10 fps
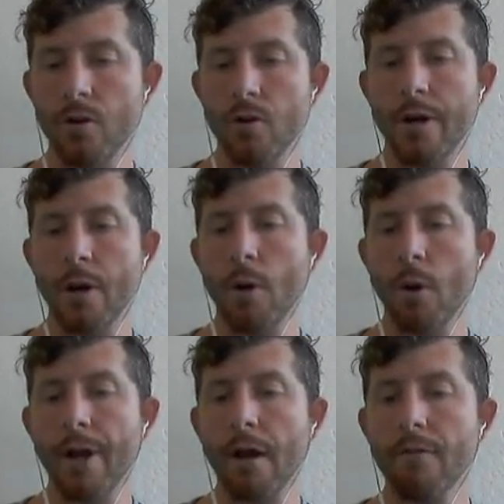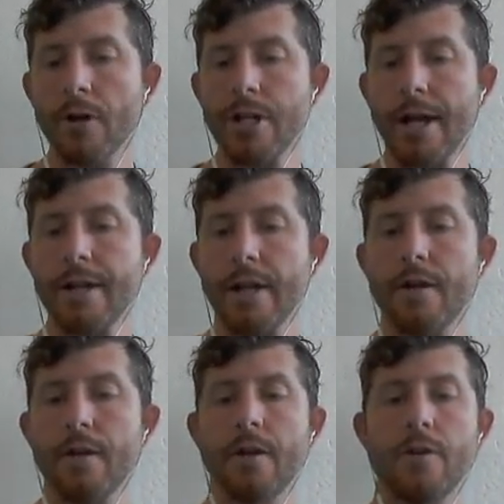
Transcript: Look at where we got rejected.